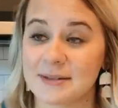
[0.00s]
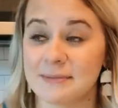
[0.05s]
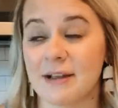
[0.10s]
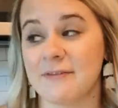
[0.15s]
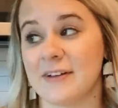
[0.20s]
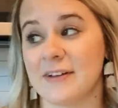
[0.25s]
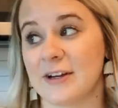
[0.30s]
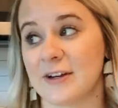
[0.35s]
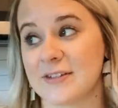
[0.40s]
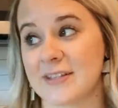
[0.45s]
my
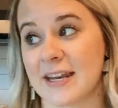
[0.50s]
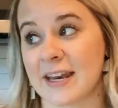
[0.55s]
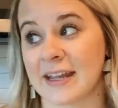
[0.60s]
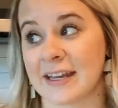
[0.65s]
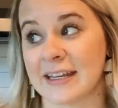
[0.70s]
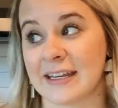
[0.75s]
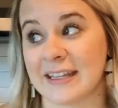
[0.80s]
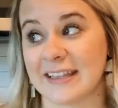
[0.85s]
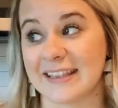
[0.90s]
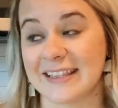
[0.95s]
fingers that I
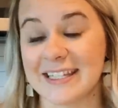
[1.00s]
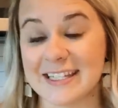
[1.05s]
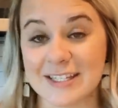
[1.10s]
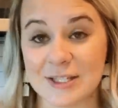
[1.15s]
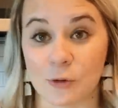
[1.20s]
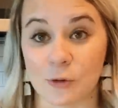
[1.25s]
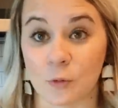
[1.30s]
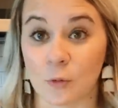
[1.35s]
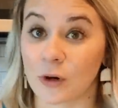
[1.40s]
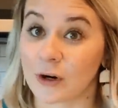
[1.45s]
can at
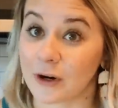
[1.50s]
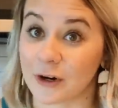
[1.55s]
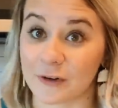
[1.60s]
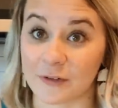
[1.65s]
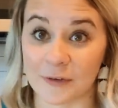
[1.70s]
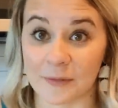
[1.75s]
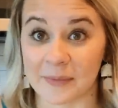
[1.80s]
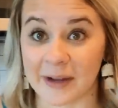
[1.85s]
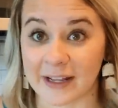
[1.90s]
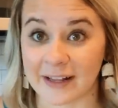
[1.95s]
least work
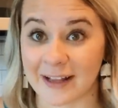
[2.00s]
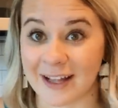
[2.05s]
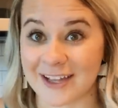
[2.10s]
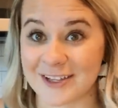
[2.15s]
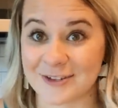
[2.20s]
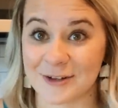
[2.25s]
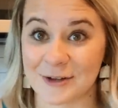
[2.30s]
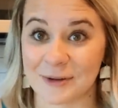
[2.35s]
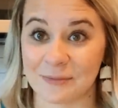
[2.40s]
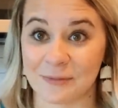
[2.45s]
from my
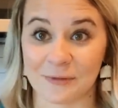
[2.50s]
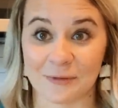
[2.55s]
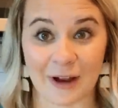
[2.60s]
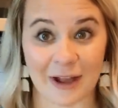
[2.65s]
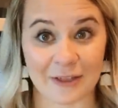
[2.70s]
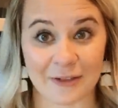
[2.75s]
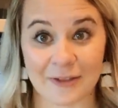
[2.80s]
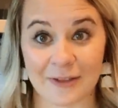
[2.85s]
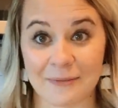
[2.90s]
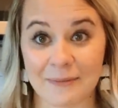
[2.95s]
classroom
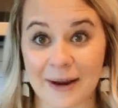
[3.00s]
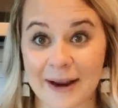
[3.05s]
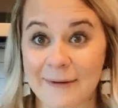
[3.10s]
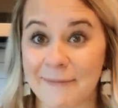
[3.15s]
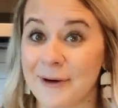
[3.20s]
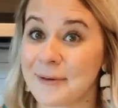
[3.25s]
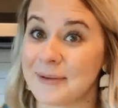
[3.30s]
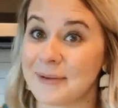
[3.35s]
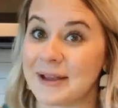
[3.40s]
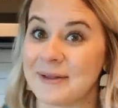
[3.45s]
rather than my
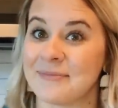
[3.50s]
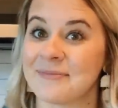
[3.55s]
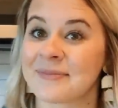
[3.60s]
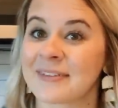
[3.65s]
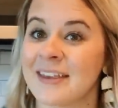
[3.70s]
apartment.